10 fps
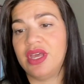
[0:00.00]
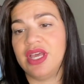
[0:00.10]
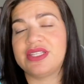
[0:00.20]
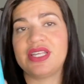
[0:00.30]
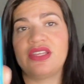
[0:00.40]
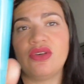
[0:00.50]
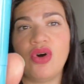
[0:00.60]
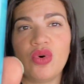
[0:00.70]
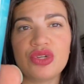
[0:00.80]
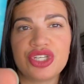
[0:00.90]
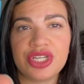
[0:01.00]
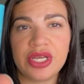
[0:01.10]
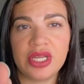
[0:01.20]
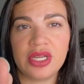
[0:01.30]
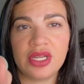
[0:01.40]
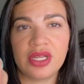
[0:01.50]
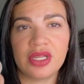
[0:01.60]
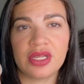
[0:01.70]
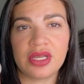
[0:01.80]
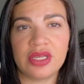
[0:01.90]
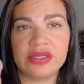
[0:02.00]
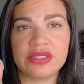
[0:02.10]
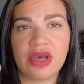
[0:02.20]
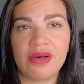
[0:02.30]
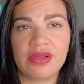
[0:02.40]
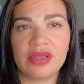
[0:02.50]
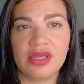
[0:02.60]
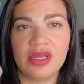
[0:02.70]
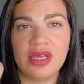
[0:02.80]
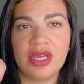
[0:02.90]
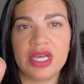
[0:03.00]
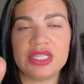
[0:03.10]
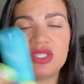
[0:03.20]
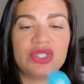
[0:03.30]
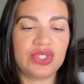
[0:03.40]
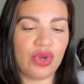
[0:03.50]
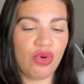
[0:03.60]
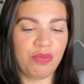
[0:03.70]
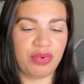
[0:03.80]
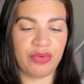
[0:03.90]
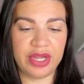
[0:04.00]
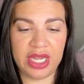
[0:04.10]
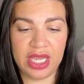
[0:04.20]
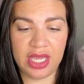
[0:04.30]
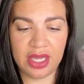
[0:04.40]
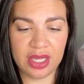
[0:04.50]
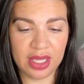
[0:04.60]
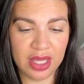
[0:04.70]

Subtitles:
It's like the ocean. Can you tell? It's so pretty.